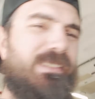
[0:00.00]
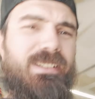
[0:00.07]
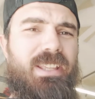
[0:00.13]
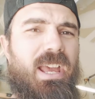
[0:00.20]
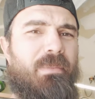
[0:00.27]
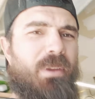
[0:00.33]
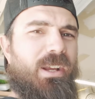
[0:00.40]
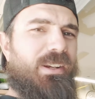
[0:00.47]

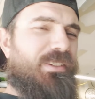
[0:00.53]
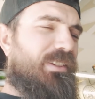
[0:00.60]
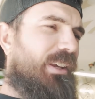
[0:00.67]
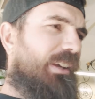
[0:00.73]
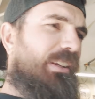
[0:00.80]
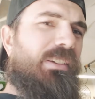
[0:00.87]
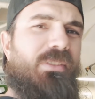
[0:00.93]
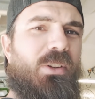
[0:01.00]
Yeah, I'm not going to say
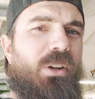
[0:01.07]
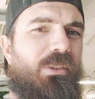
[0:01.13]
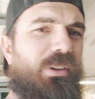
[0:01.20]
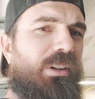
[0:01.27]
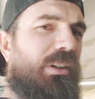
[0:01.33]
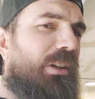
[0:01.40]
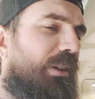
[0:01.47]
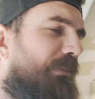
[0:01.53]
it, even though I
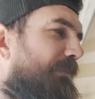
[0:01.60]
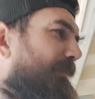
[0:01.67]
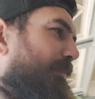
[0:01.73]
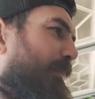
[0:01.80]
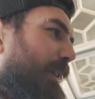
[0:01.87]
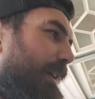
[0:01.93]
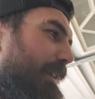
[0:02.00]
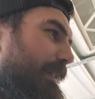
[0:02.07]
already did,
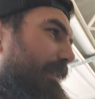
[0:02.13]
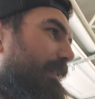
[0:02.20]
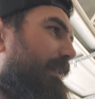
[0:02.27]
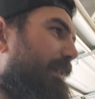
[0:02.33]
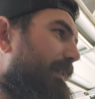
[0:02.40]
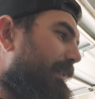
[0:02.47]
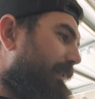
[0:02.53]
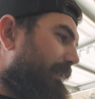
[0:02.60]
but
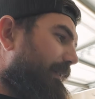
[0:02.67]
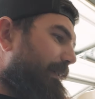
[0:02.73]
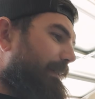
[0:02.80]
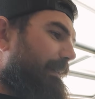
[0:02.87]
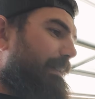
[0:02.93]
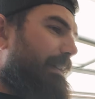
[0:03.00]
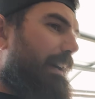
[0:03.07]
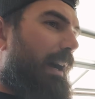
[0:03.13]

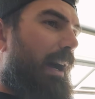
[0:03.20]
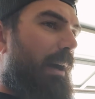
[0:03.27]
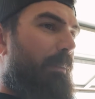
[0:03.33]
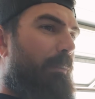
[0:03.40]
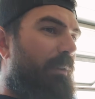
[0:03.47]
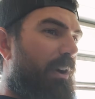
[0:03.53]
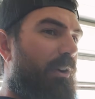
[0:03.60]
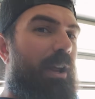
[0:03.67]
I'm
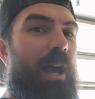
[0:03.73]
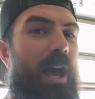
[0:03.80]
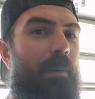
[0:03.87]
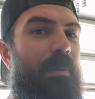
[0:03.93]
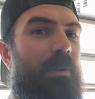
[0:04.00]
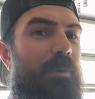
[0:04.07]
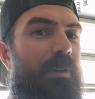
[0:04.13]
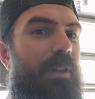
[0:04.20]
very
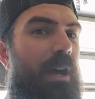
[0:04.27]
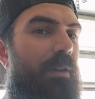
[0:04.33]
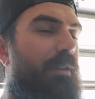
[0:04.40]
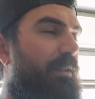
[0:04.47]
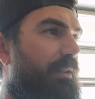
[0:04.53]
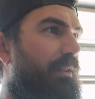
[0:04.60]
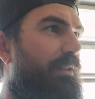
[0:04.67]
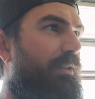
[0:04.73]
happy with how
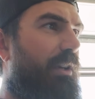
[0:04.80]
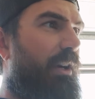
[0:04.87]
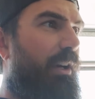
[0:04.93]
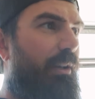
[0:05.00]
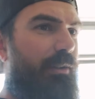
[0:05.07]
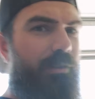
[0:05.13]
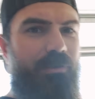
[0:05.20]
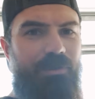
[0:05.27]
this
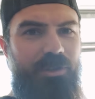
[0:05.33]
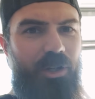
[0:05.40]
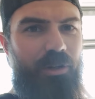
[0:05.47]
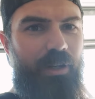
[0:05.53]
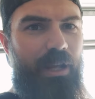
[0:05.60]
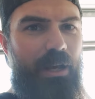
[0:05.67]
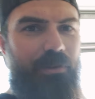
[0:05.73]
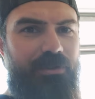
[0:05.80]
is
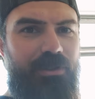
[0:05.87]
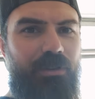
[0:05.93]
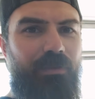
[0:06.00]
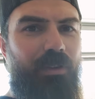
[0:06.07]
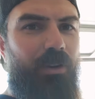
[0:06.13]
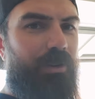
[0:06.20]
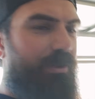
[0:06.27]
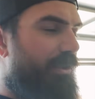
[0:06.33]
turning out so
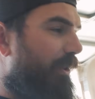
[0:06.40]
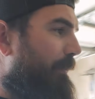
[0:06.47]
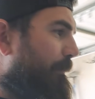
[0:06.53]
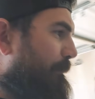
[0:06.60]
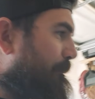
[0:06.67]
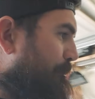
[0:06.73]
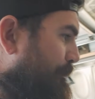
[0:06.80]
far. So.